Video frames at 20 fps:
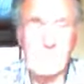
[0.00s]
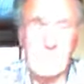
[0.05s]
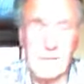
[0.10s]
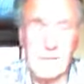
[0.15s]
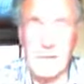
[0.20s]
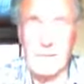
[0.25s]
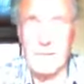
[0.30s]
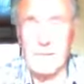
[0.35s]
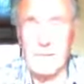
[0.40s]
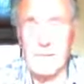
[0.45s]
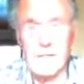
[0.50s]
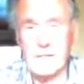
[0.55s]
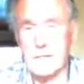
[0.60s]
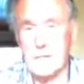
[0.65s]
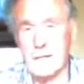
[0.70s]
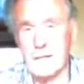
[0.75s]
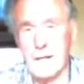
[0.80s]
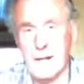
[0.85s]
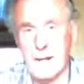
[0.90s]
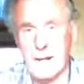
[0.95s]
navigation
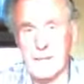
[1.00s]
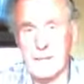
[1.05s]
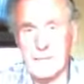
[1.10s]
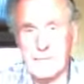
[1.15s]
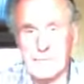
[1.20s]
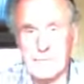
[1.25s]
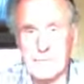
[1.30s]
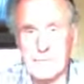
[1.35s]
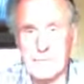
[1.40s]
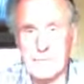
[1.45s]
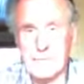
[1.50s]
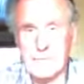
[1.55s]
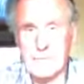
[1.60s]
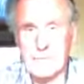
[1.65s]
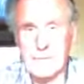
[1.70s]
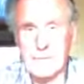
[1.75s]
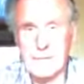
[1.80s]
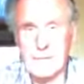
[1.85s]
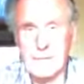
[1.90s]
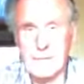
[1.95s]
car,
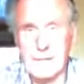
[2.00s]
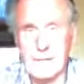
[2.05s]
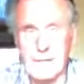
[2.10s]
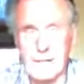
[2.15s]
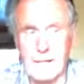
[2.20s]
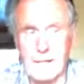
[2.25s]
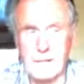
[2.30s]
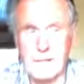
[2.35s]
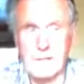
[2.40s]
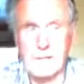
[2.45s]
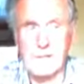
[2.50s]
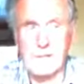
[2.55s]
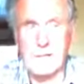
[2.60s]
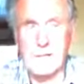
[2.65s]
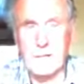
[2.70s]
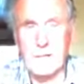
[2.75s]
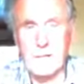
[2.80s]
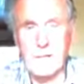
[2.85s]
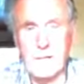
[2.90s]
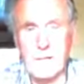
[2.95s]
and
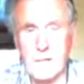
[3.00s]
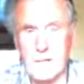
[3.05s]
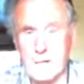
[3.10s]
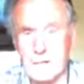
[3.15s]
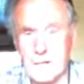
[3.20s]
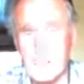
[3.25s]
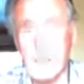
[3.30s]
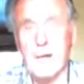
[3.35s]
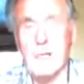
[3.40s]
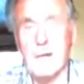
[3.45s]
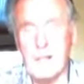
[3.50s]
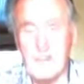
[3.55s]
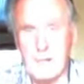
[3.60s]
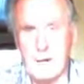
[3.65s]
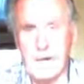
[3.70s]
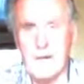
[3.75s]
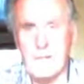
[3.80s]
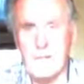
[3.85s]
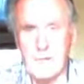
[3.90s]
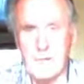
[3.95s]
started to use a rear-wheel
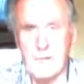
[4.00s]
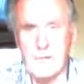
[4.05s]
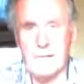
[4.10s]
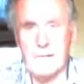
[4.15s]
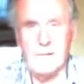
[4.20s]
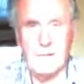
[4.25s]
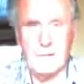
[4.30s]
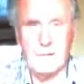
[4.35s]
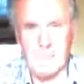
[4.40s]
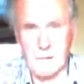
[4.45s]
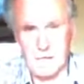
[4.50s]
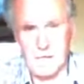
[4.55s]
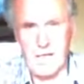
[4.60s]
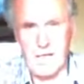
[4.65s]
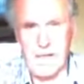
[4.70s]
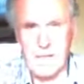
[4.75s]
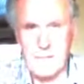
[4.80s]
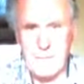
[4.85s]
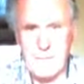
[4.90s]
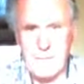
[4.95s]
drive vehicle for the first
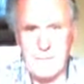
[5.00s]
time.